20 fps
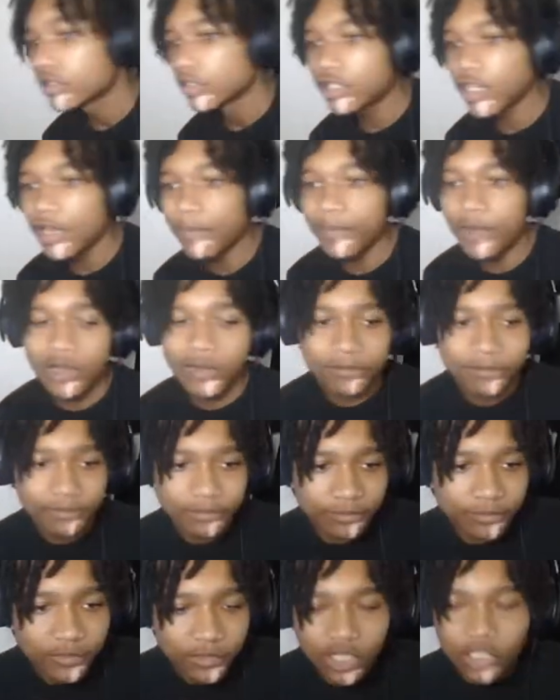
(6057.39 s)
Step up.
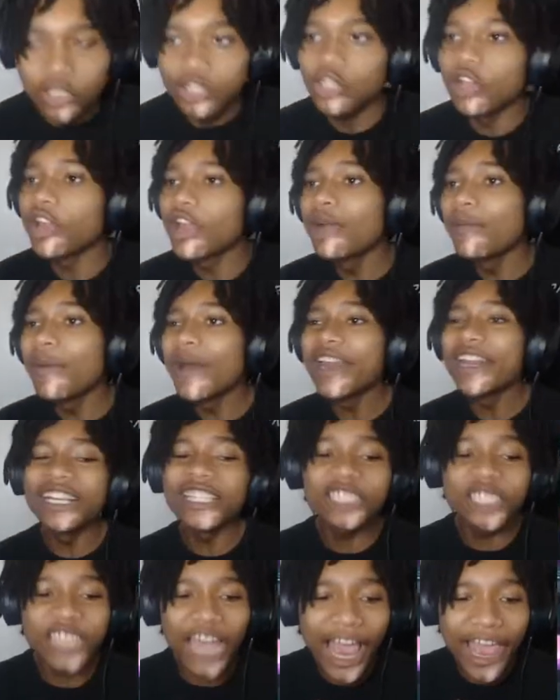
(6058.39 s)
Yo, everybody in the
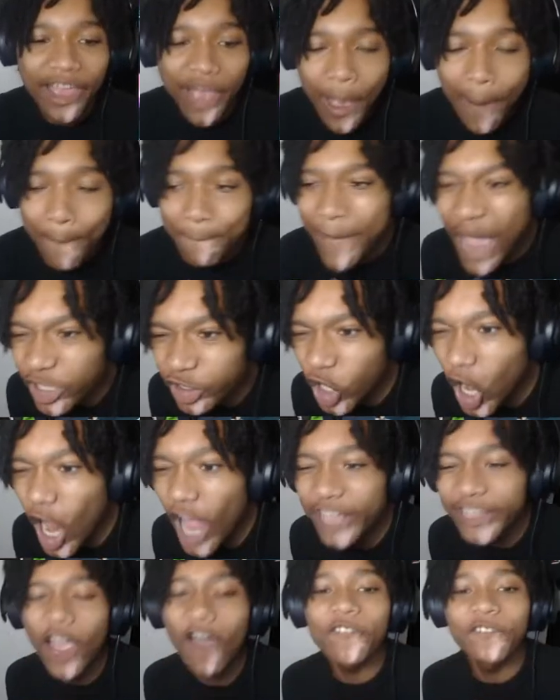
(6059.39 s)
chat, make sure
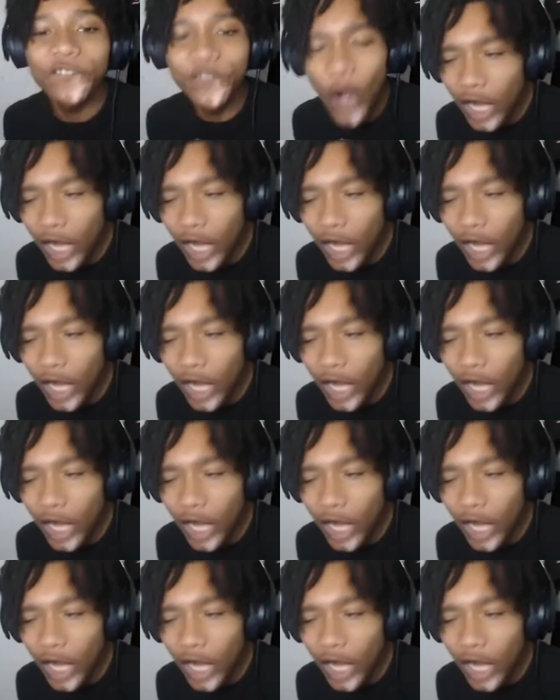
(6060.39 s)
I hit that mm-hmm.